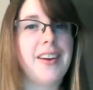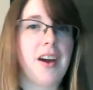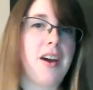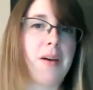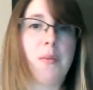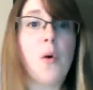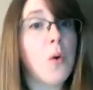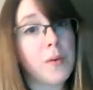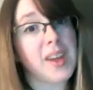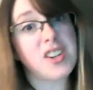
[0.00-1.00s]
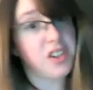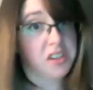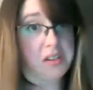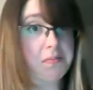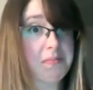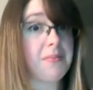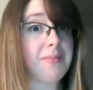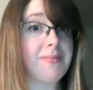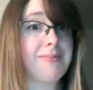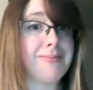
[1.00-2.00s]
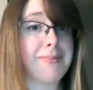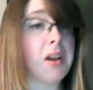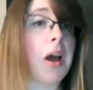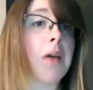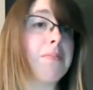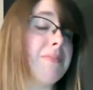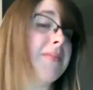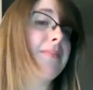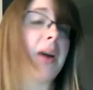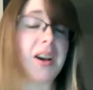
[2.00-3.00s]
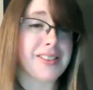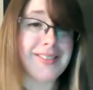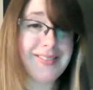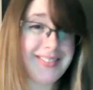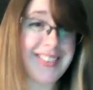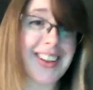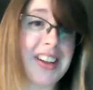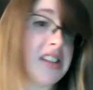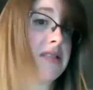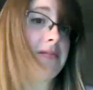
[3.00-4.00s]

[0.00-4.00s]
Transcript: or they're just a person that is